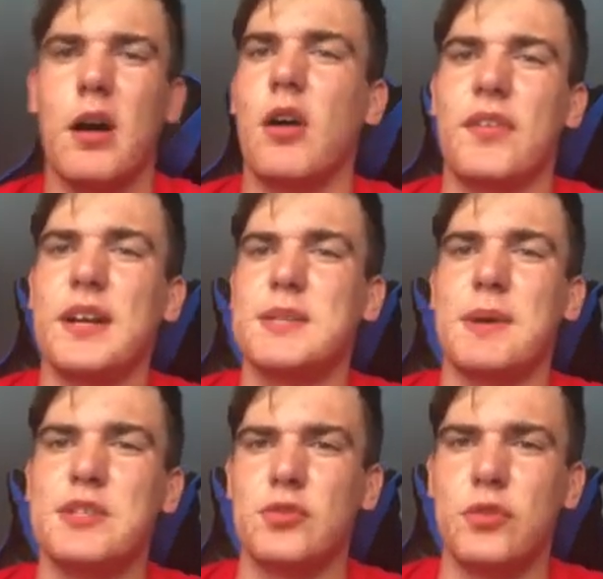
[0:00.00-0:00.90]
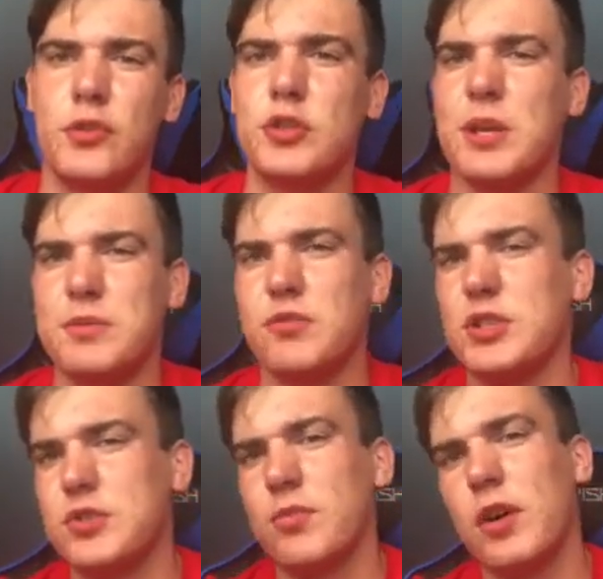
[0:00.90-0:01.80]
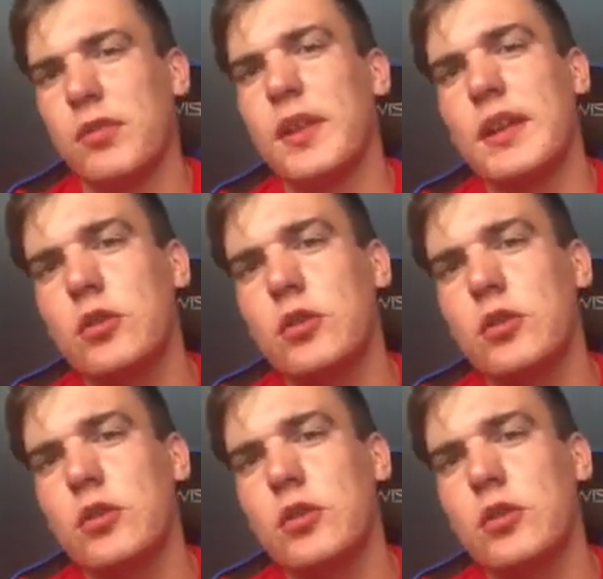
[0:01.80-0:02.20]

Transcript: I think that's based on your Foot Champs region rather than